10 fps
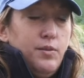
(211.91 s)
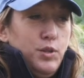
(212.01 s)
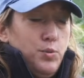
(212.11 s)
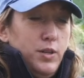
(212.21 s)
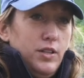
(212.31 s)

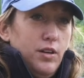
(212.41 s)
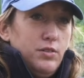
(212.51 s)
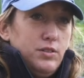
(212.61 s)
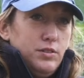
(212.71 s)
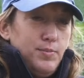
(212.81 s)
which when you go
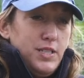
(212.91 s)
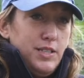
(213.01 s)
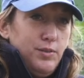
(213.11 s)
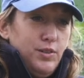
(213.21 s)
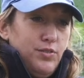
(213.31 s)
to,
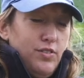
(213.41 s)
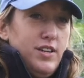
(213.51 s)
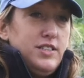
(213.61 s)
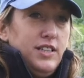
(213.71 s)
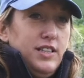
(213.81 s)
especially when you're
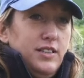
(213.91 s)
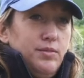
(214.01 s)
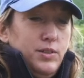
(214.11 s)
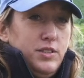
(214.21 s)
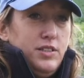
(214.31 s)
floretting it,
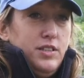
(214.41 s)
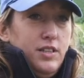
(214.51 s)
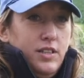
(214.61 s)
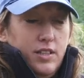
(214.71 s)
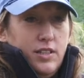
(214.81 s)
which
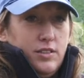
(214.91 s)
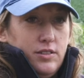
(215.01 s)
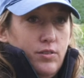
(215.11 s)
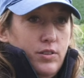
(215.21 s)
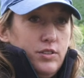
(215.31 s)
the
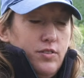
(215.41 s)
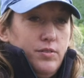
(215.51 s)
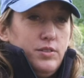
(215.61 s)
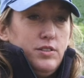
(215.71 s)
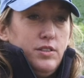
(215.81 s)
Scottish
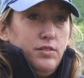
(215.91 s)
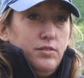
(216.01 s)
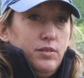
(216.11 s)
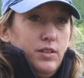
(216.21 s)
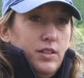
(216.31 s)
growers
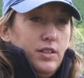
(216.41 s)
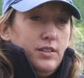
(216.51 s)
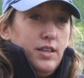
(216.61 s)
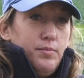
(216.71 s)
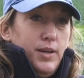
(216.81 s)
do,
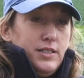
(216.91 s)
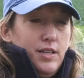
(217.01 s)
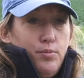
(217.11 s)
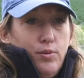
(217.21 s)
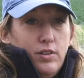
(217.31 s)
then makes
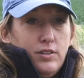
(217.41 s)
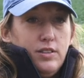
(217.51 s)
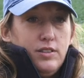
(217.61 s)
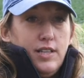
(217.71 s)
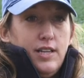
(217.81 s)
that product
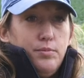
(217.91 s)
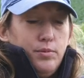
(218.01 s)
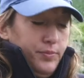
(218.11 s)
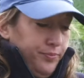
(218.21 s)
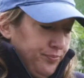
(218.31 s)
unsaleable.